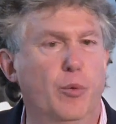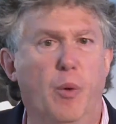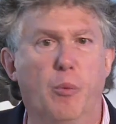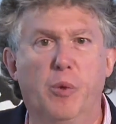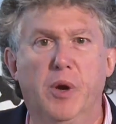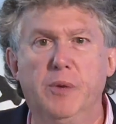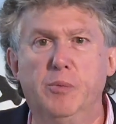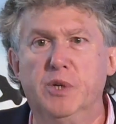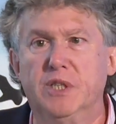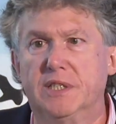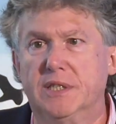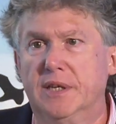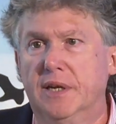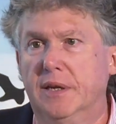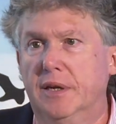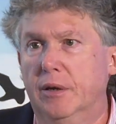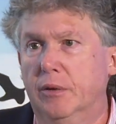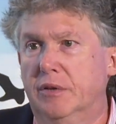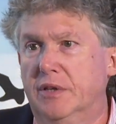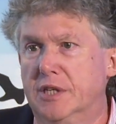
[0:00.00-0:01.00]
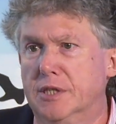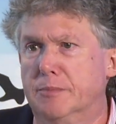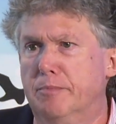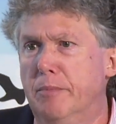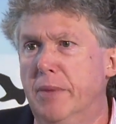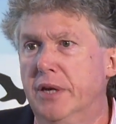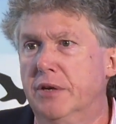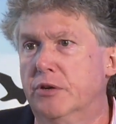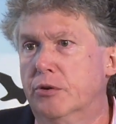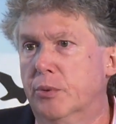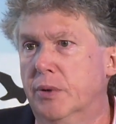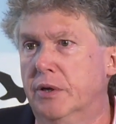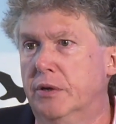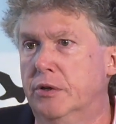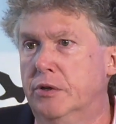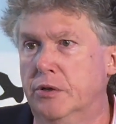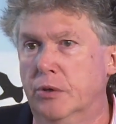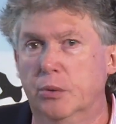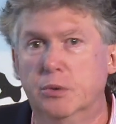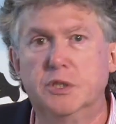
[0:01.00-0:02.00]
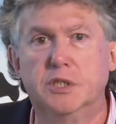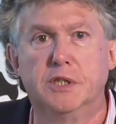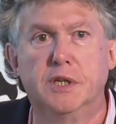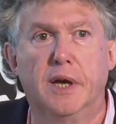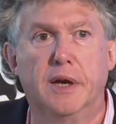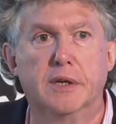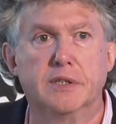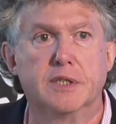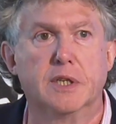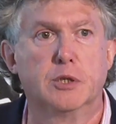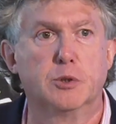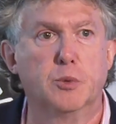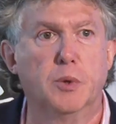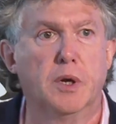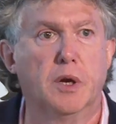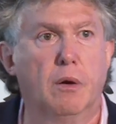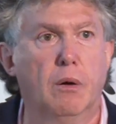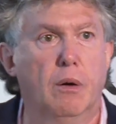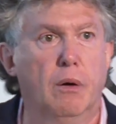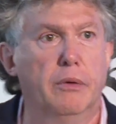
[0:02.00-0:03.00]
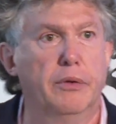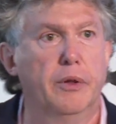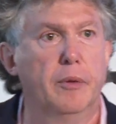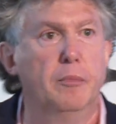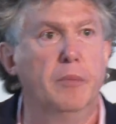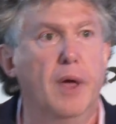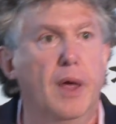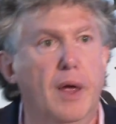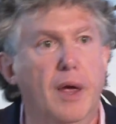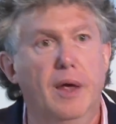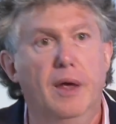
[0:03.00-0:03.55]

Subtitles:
when we would send out these mentoring dossiers, as we called them,